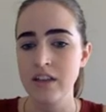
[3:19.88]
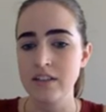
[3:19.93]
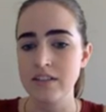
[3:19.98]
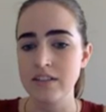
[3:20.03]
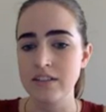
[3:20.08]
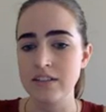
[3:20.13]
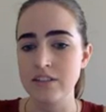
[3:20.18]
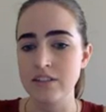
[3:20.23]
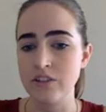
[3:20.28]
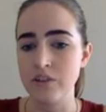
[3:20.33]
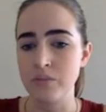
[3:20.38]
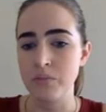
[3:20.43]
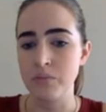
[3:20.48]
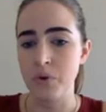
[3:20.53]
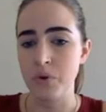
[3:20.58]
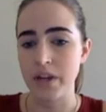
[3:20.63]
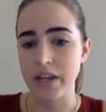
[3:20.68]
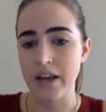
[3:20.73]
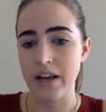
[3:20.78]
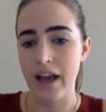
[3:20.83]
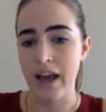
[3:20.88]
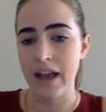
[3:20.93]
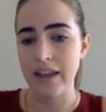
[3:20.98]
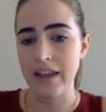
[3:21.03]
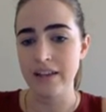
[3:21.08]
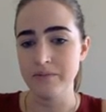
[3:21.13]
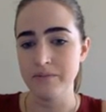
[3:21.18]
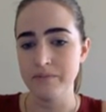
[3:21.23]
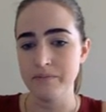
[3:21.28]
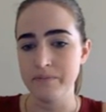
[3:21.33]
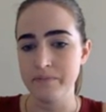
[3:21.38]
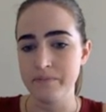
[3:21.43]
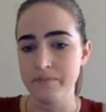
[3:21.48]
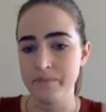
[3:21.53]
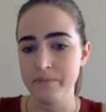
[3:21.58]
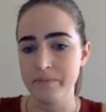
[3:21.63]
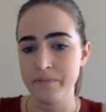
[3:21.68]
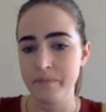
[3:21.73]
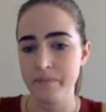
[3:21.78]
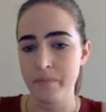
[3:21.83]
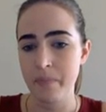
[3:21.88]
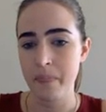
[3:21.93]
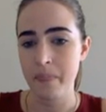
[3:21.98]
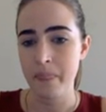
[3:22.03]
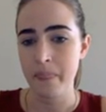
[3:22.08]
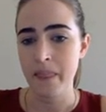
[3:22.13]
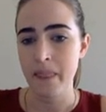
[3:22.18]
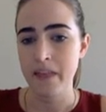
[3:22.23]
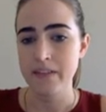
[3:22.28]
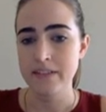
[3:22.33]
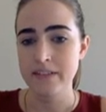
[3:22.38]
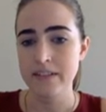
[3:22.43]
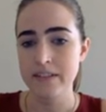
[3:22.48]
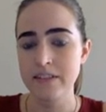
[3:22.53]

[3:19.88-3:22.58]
0.8. So